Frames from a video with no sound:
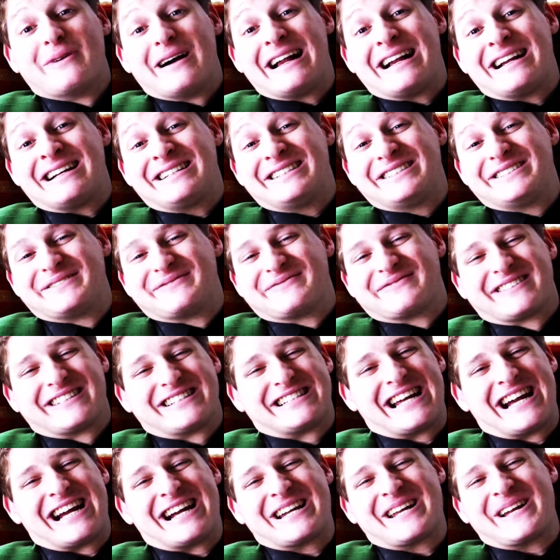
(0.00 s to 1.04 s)
Well,
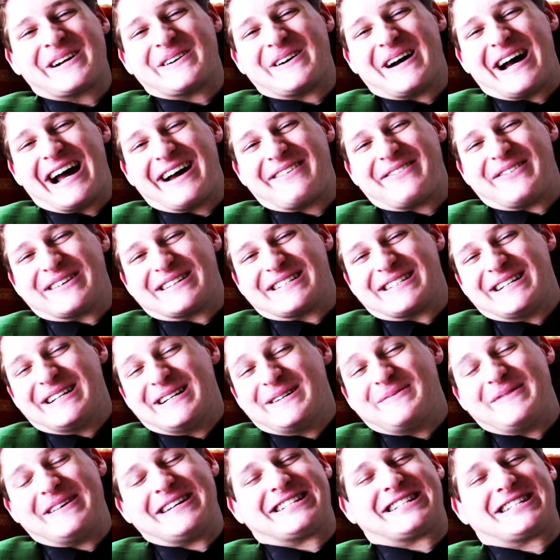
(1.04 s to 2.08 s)
there you have it.
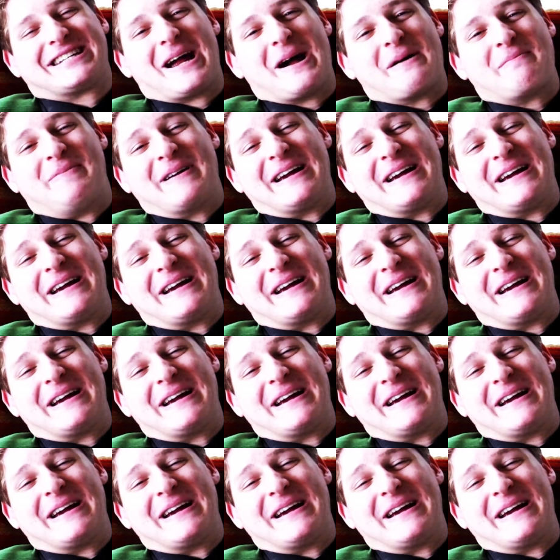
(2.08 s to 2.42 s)
Mr.